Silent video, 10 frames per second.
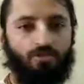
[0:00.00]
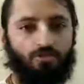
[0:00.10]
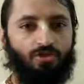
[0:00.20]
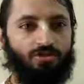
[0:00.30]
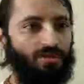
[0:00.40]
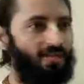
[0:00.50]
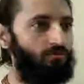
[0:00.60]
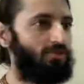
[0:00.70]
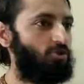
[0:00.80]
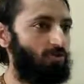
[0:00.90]
So it is my
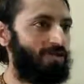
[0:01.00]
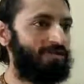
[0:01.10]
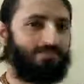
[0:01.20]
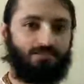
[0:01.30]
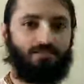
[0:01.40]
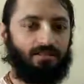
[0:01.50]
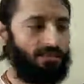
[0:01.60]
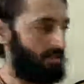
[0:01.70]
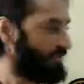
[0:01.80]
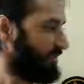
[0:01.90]
request to please
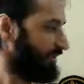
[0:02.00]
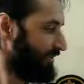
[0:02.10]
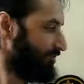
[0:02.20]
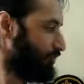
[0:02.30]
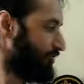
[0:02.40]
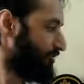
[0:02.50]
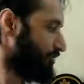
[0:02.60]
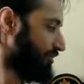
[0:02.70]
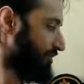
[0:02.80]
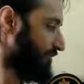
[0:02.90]
consider these two
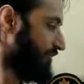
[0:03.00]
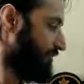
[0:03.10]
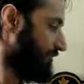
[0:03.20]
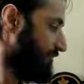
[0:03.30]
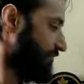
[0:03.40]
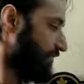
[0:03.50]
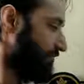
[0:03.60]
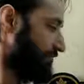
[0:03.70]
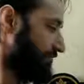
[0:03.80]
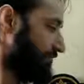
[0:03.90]
issues.
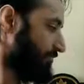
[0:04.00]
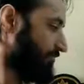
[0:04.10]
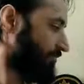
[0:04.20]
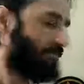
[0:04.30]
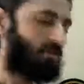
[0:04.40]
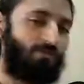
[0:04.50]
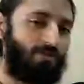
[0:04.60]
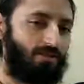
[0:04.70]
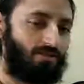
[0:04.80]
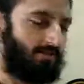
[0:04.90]

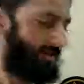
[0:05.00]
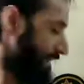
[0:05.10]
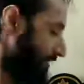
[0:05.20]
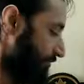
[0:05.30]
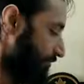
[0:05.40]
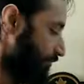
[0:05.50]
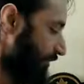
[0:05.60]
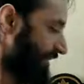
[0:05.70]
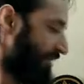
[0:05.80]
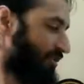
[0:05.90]
The second
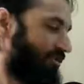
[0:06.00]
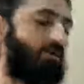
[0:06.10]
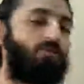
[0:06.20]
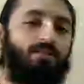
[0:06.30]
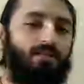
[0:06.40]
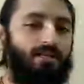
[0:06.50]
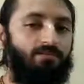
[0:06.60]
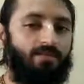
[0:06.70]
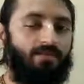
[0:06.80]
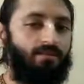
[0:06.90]
point and the third one that I
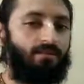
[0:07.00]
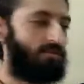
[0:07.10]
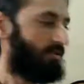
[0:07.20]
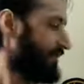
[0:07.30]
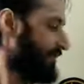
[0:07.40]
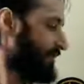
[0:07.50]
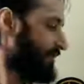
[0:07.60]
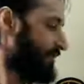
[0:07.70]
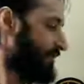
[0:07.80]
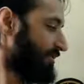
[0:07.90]
am saying.
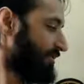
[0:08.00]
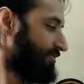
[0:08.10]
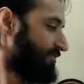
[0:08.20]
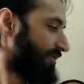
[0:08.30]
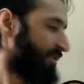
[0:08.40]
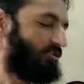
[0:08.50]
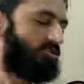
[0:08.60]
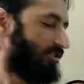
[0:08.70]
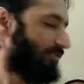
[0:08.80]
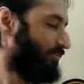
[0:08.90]
This creates
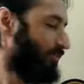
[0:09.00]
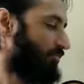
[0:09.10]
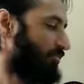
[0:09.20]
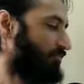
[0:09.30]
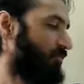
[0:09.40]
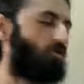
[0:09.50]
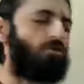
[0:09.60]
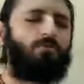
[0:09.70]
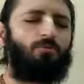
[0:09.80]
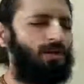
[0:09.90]
a lot of problem.
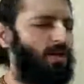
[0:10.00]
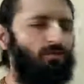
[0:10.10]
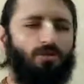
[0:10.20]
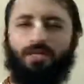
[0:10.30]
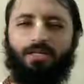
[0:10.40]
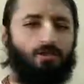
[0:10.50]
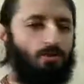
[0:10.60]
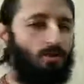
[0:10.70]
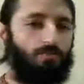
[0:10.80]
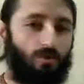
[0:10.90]
Parodharma Bhayava creates a
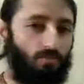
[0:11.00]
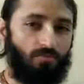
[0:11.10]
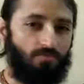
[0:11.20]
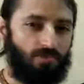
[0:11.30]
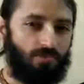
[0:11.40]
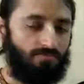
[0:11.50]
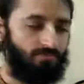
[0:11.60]
lot of problems.